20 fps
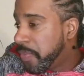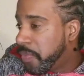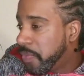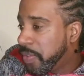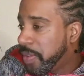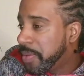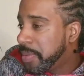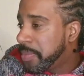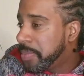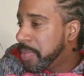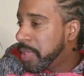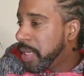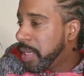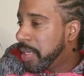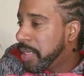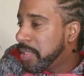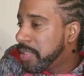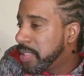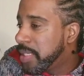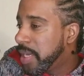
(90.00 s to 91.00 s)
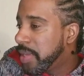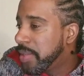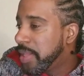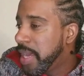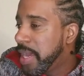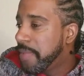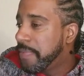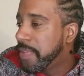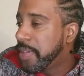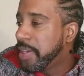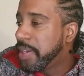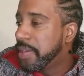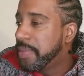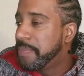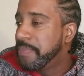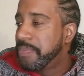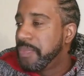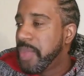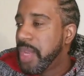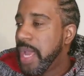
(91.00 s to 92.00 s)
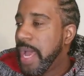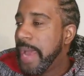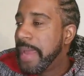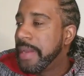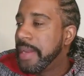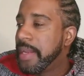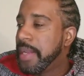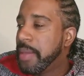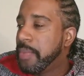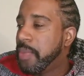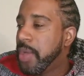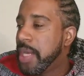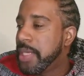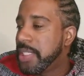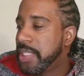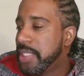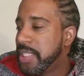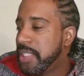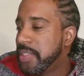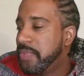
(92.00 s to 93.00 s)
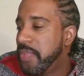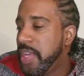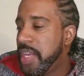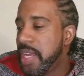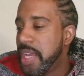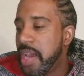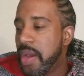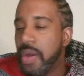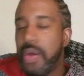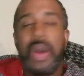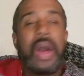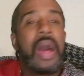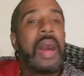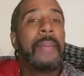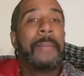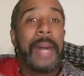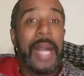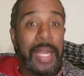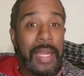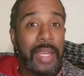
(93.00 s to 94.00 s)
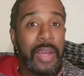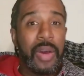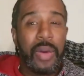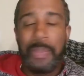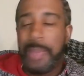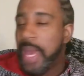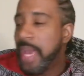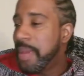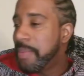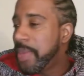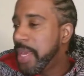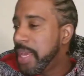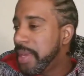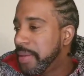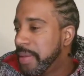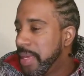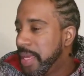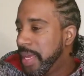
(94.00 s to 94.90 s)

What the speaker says: South Africa. I ended up watching this video by Lil Baby.